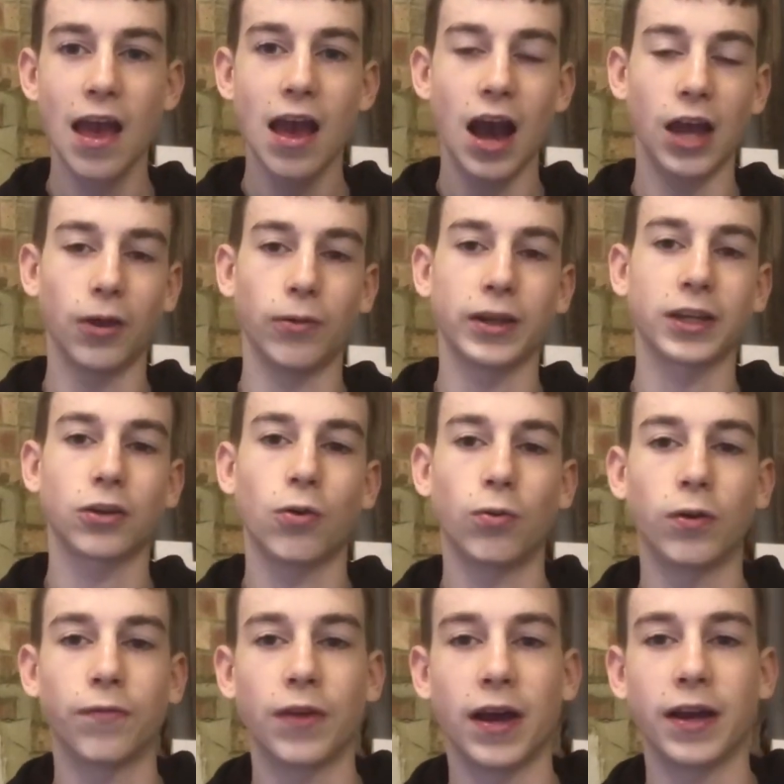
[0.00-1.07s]
and I'll link all
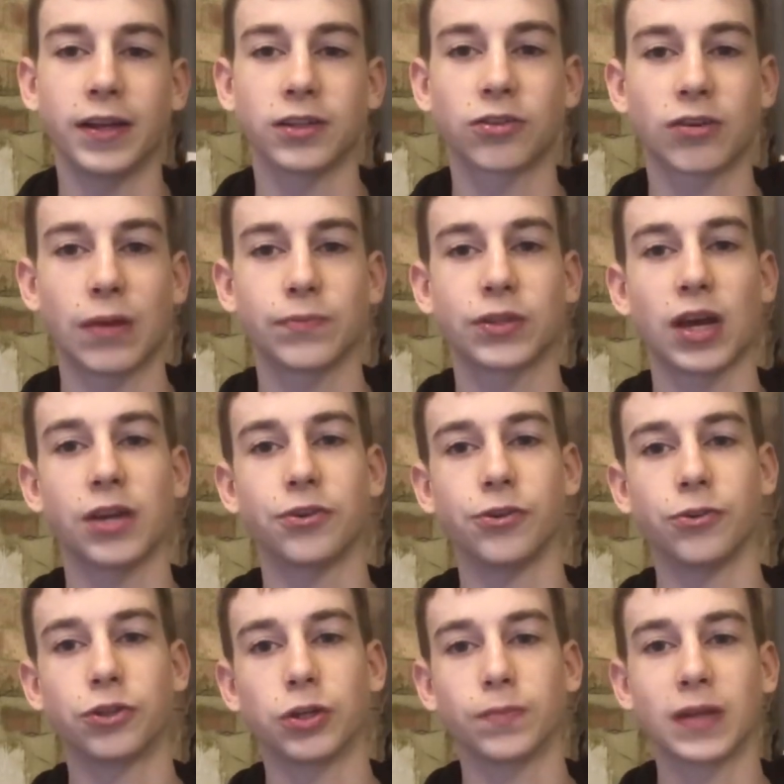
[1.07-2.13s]
of their Instagrams and
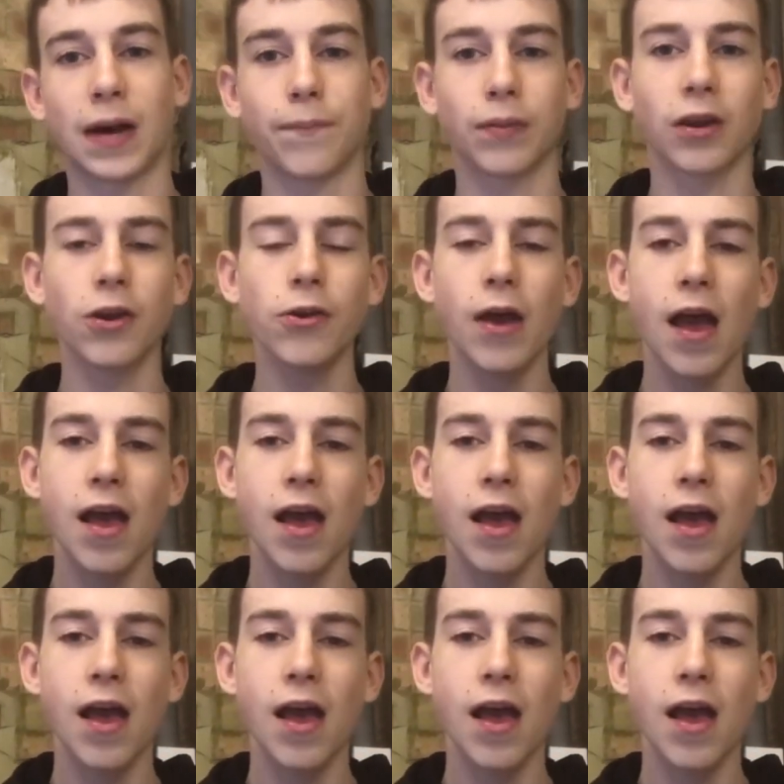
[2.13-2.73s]
YouTube down below.